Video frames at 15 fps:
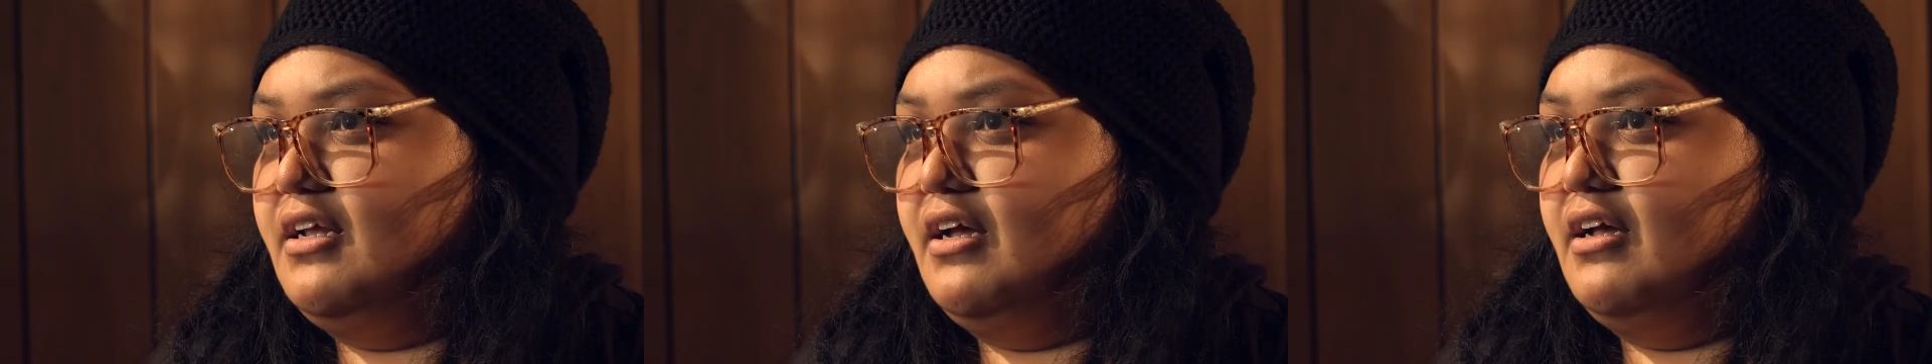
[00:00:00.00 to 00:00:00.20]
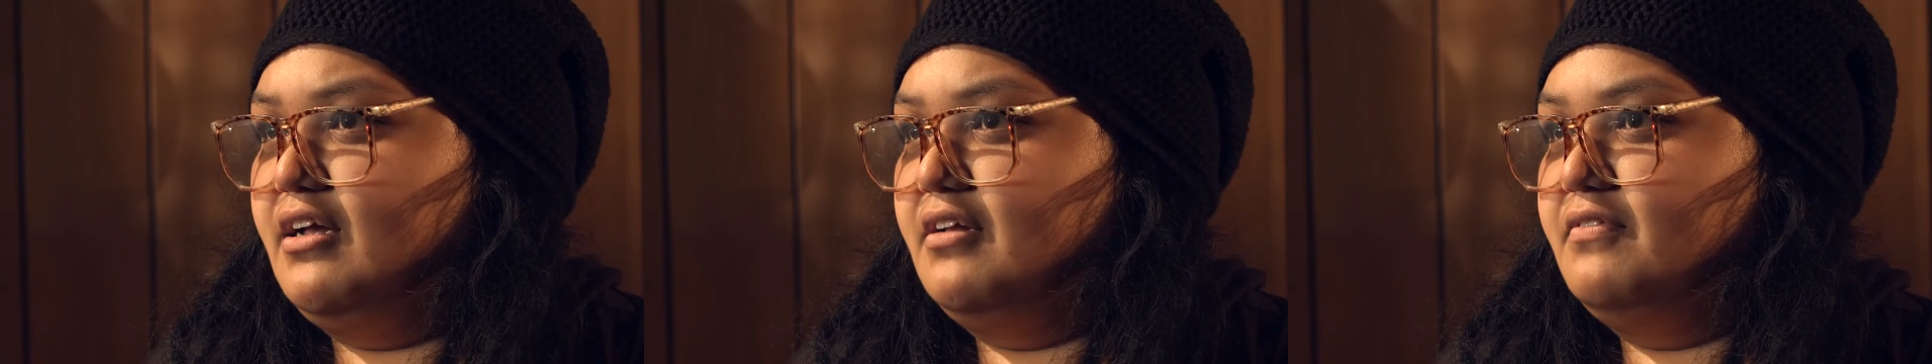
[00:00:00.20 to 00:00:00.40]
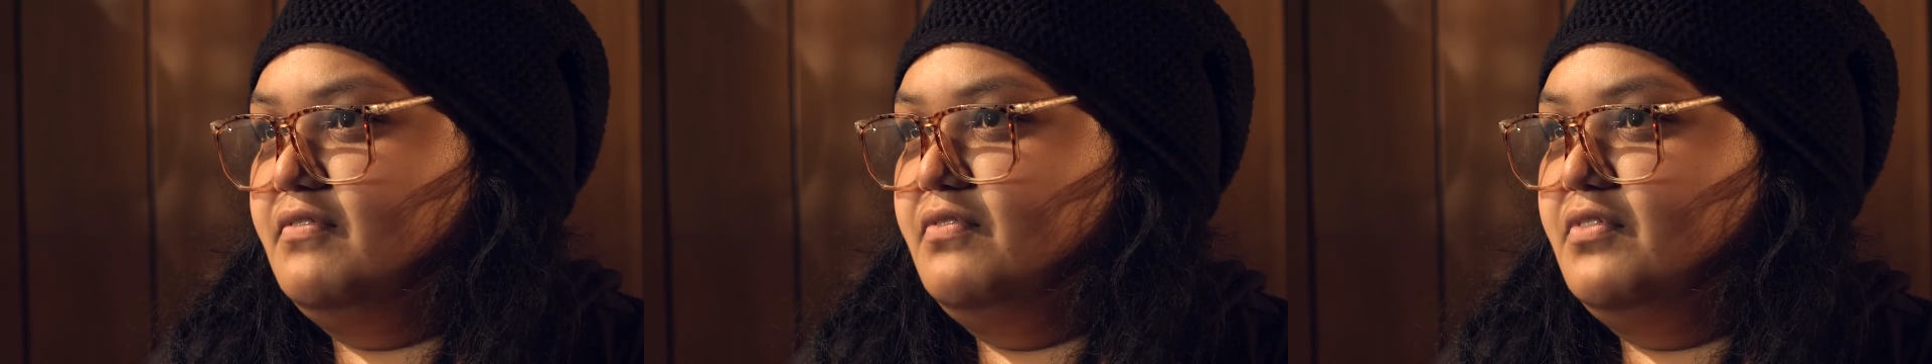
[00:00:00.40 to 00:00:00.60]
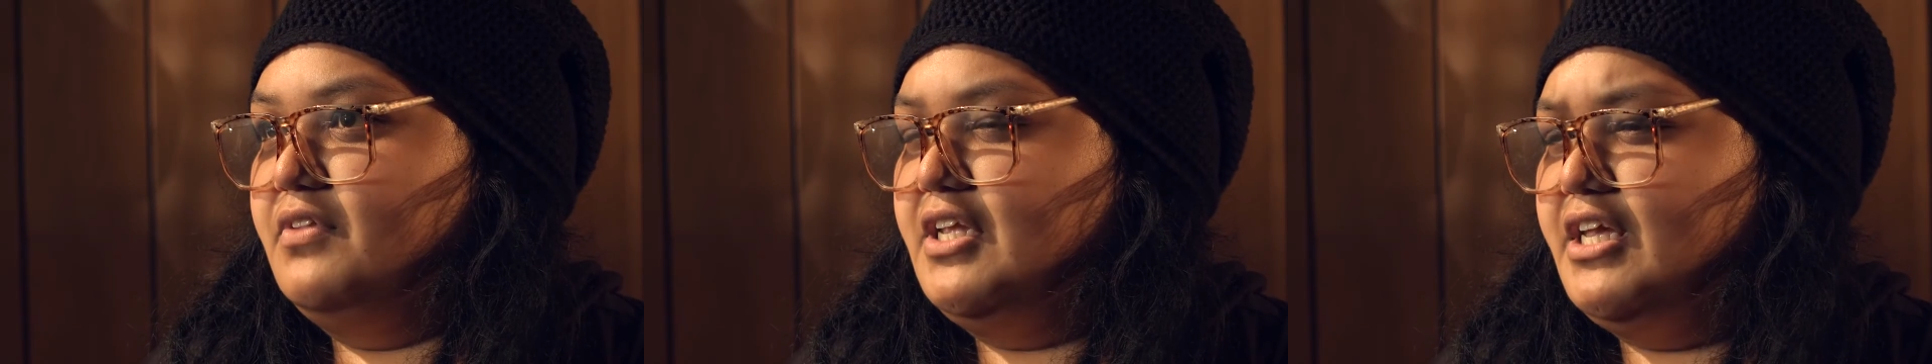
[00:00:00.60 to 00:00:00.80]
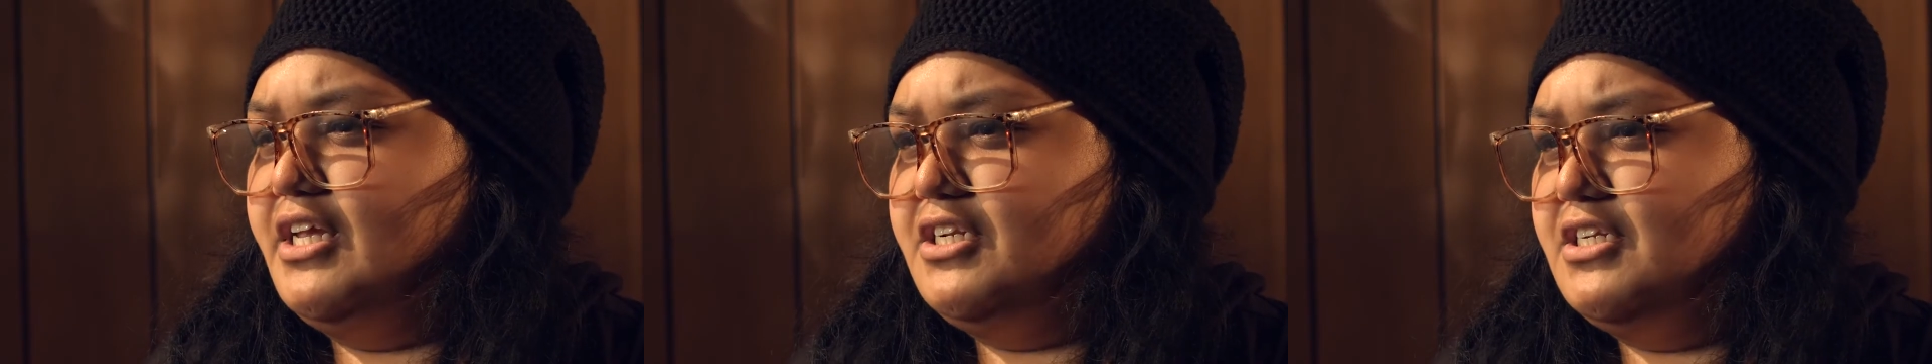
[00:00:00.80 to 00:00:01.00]

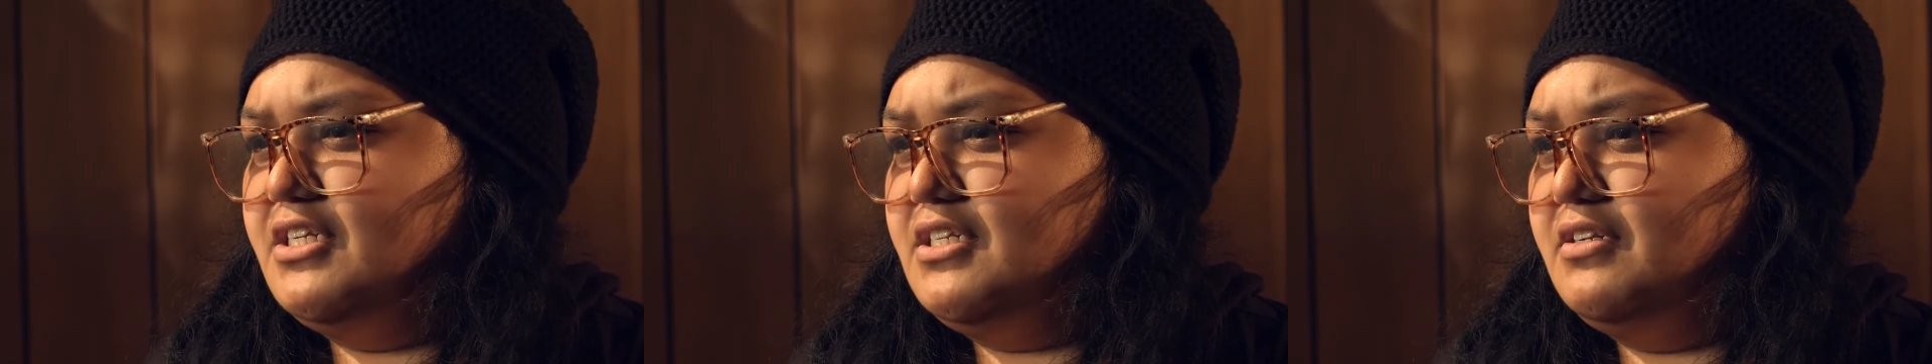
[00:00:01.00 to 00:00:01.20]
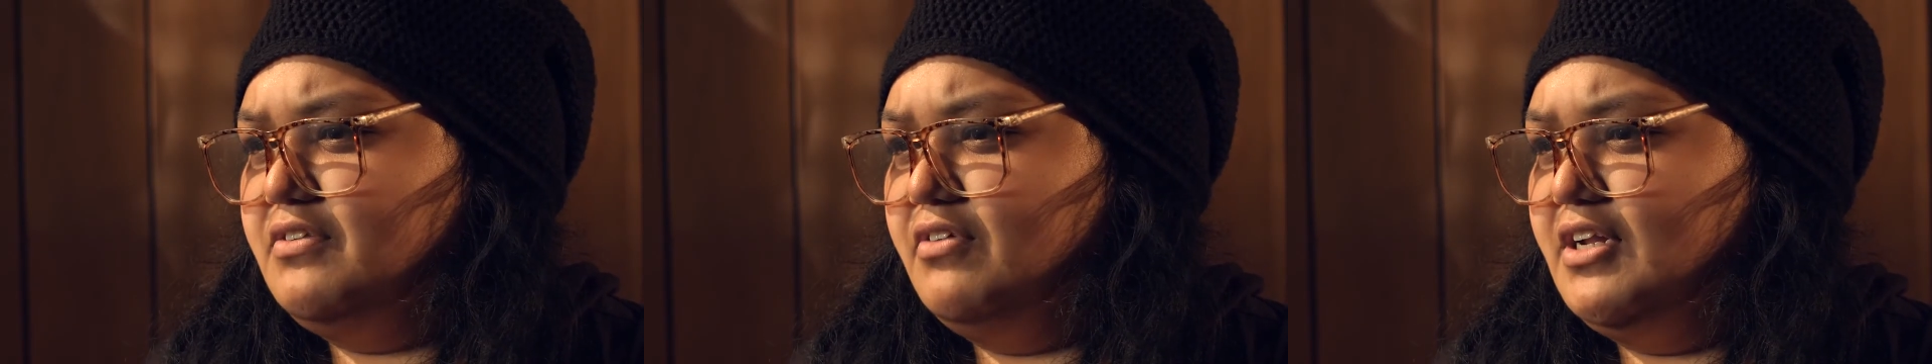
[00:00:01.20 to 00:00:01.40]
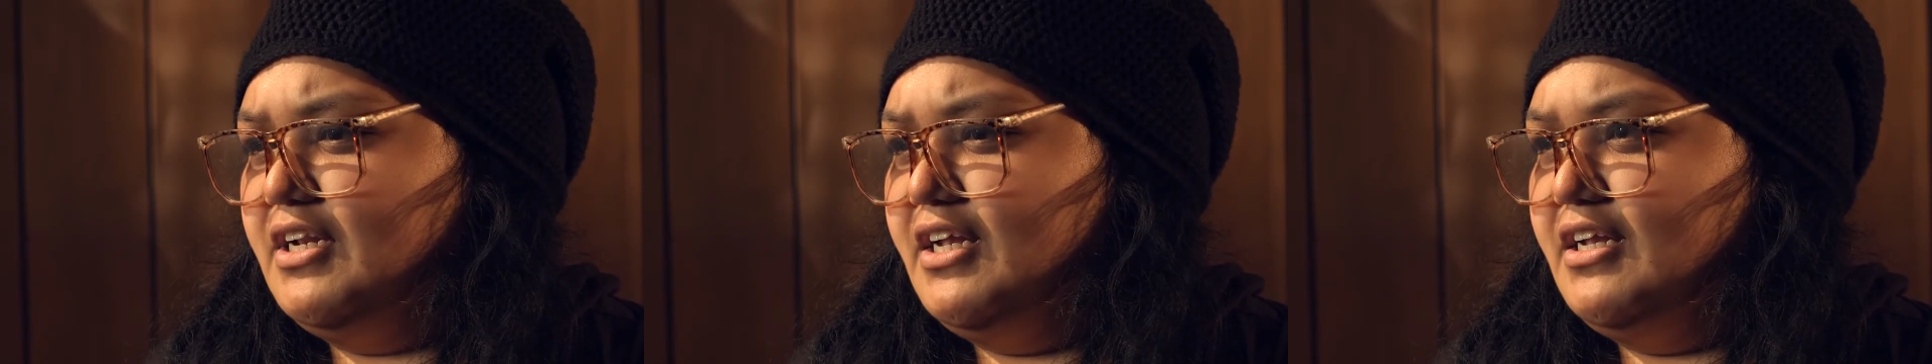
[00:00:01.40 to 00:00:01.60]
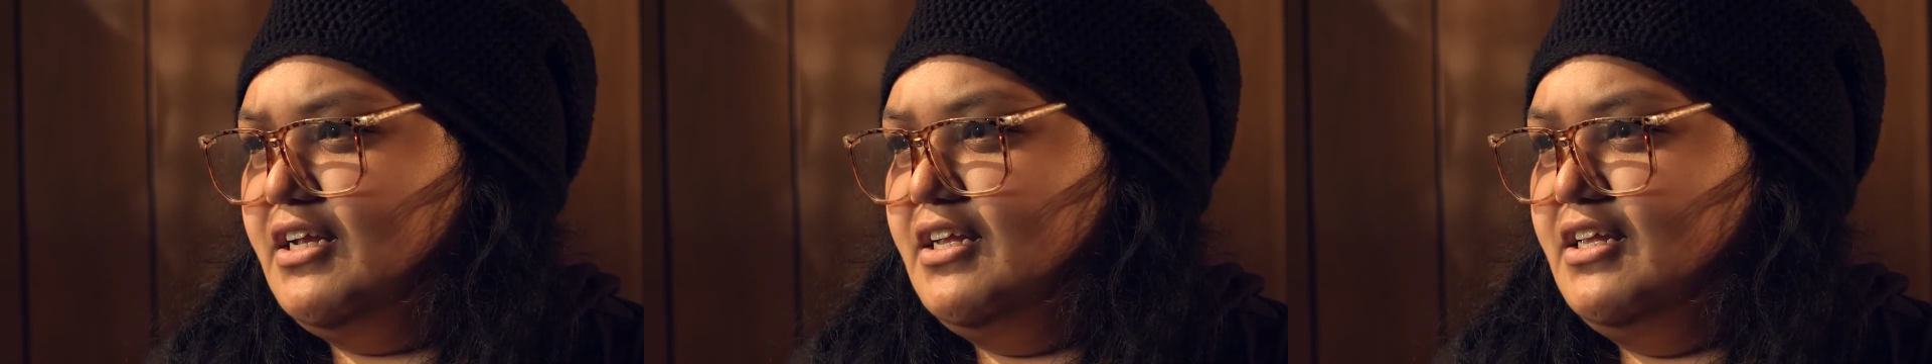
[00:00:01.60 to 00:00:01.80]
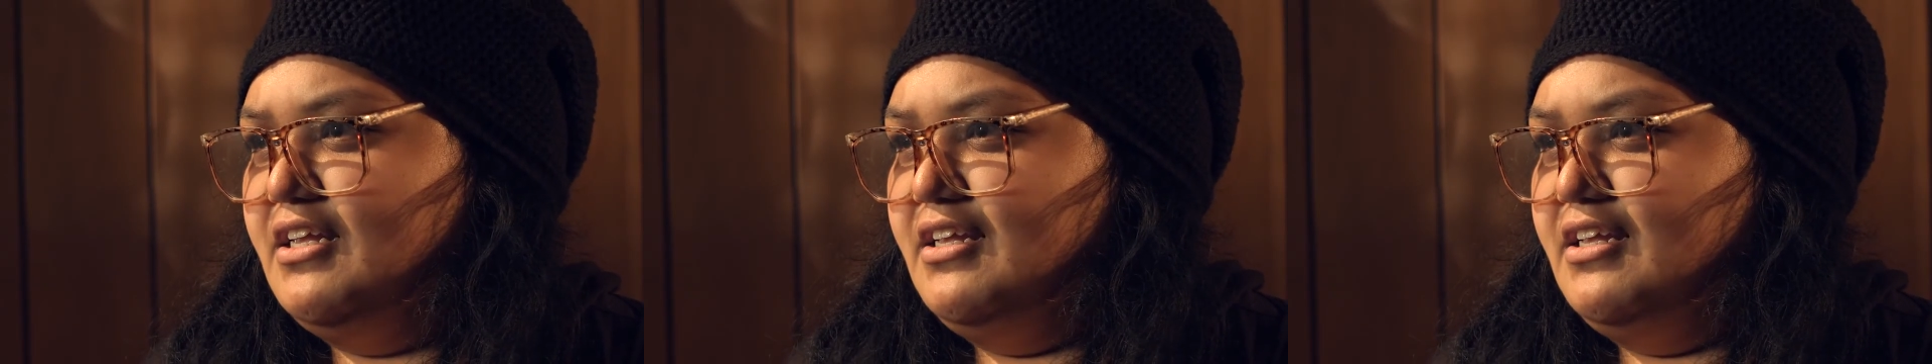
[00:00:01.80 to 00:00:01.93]
yeah, just really